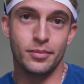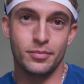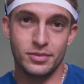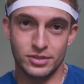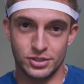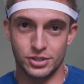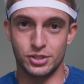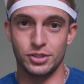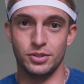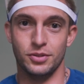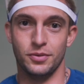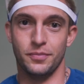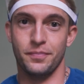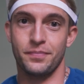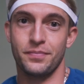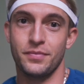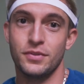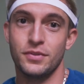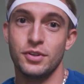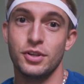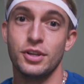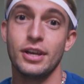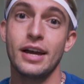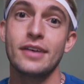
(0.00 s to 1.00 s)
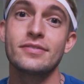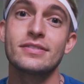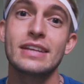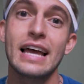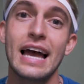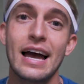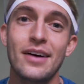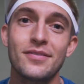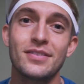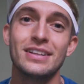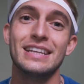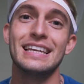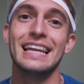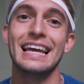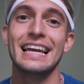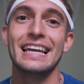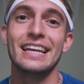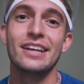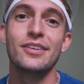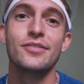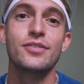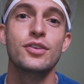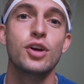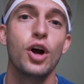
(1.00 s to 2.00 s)
number two, you have to have a
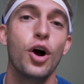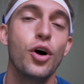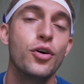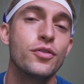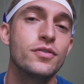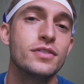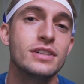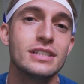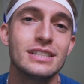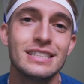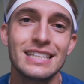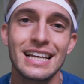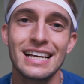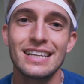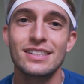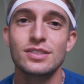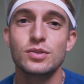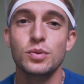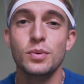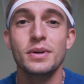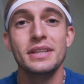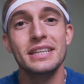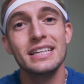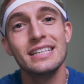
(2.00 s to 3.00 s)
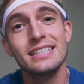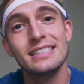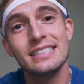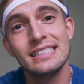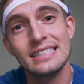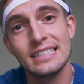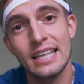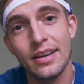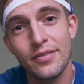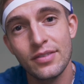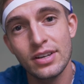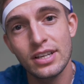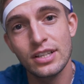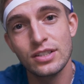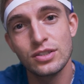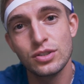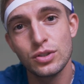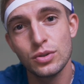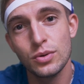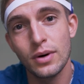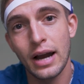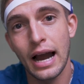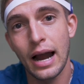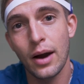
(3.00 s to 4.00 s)
negative COVID test within
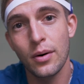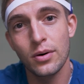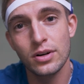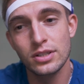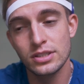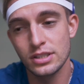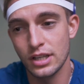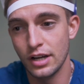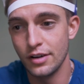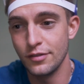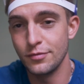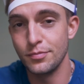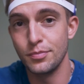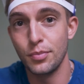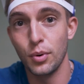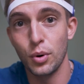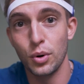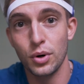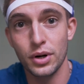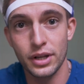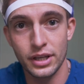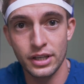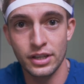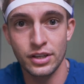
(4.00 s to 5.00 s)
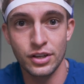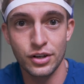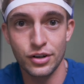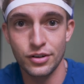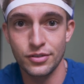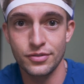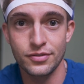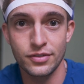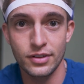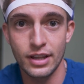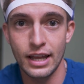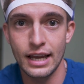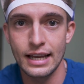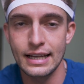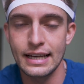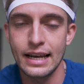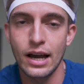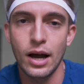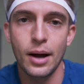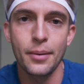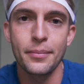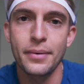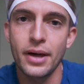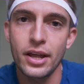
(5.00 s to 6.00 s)
72 hours of boarding your flight.
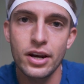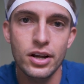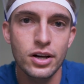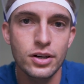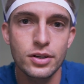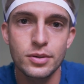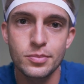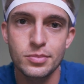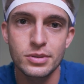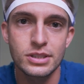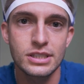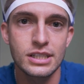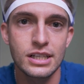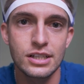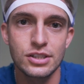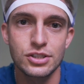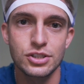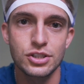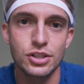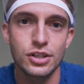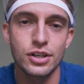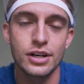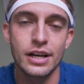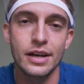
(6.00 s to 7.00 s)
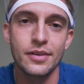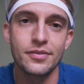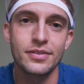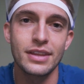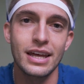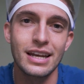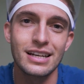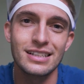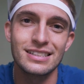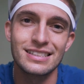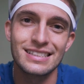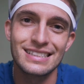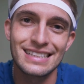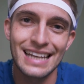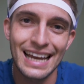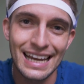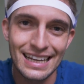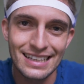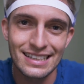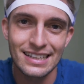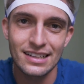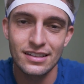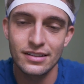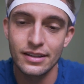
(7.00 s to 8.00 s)
Now, I'm not 100% sure if that is
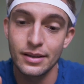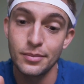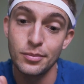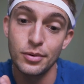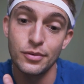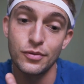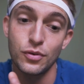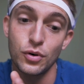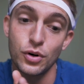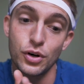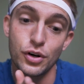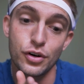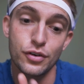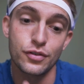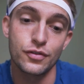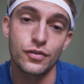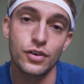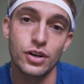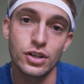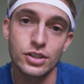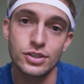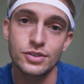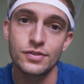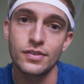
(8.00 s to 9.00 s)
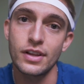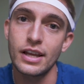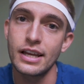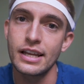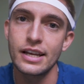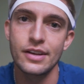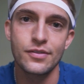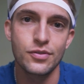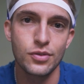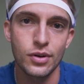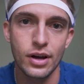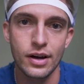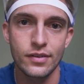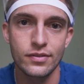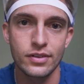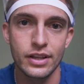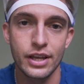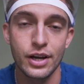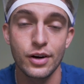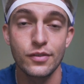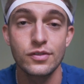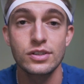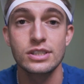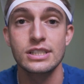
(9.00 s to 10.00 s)
technically before your first flight. If you have
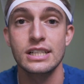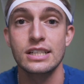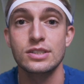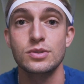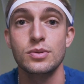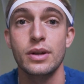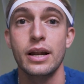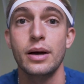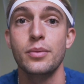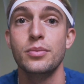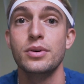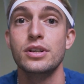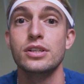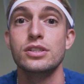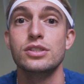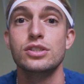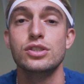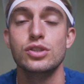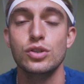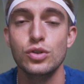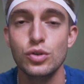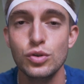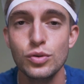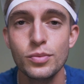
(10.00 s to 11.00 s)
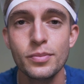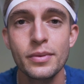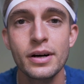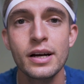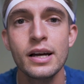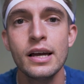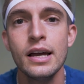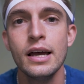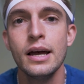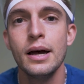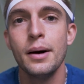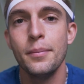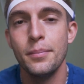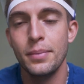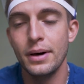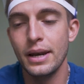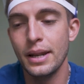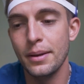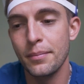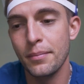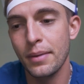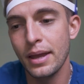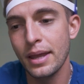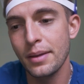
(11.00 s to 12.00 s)
layovers, that's what I would assume, but
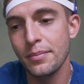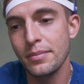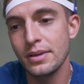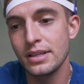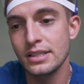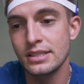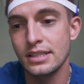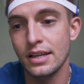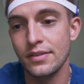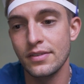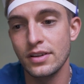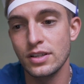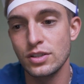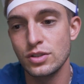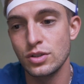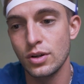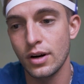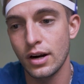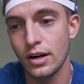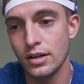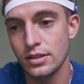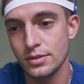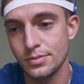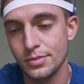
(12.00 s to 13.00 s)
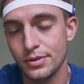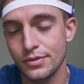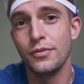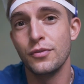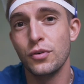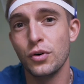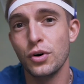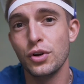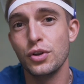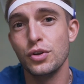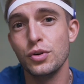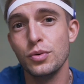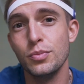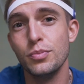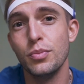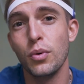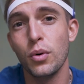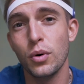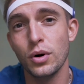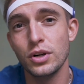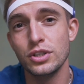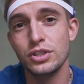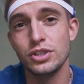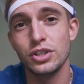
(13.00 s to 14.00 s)
it may be 72 hours before you
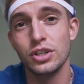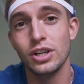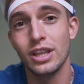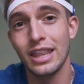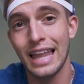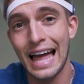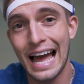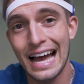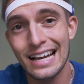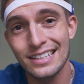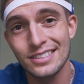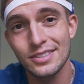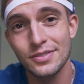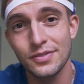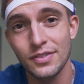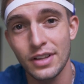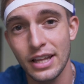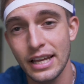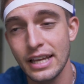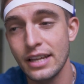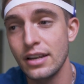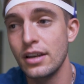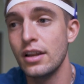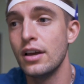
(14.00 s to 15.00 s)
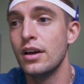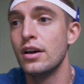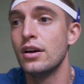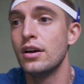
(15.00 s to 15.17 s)
board your last flight